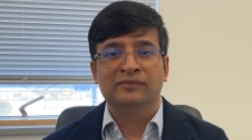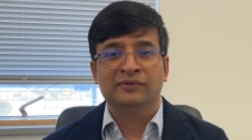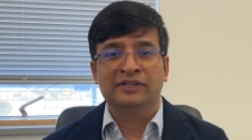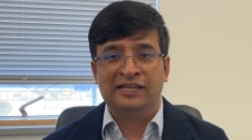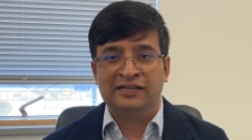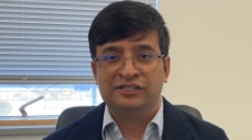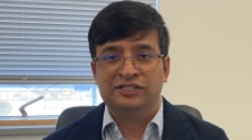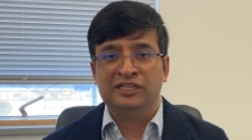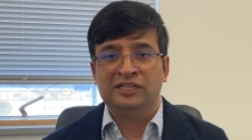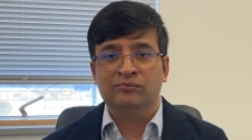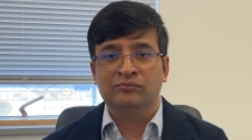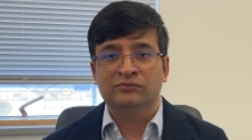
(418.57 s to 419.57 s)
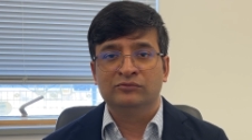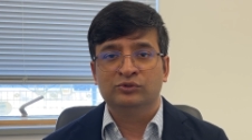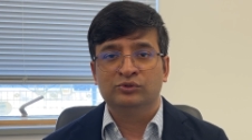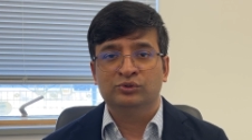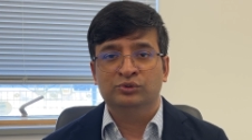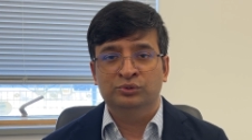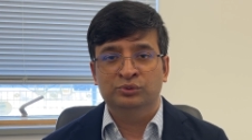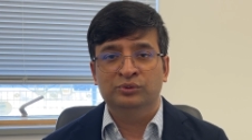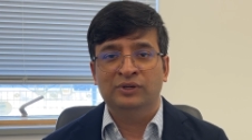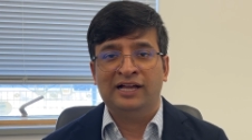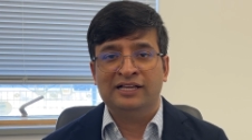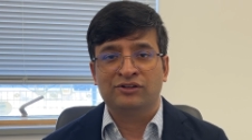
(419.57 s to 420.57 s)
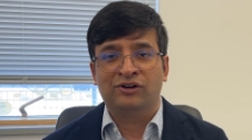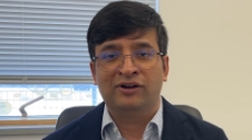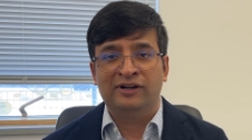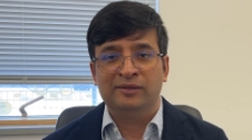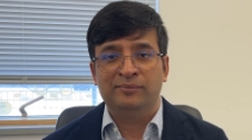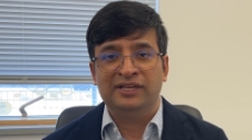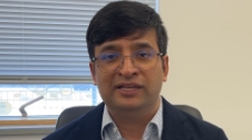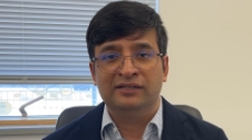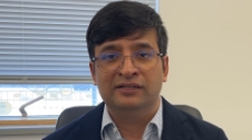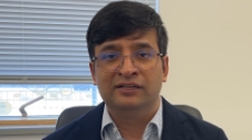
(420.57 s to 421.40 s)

get a team who has already been